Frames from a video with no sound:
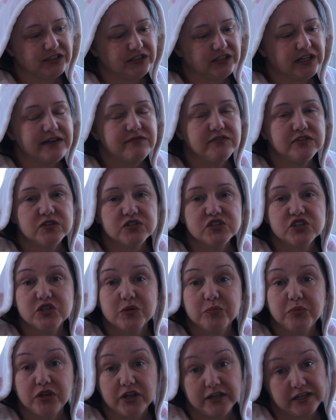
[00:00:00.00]
levels
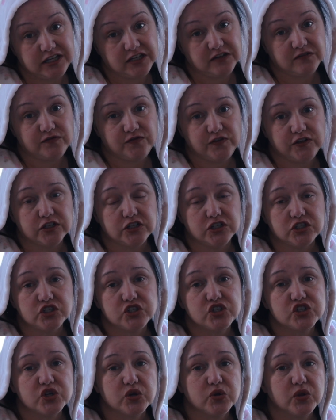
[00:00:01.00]
the playing
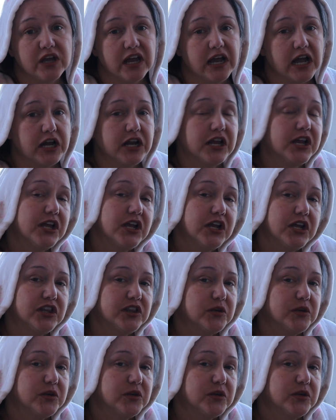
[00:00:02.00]
field so that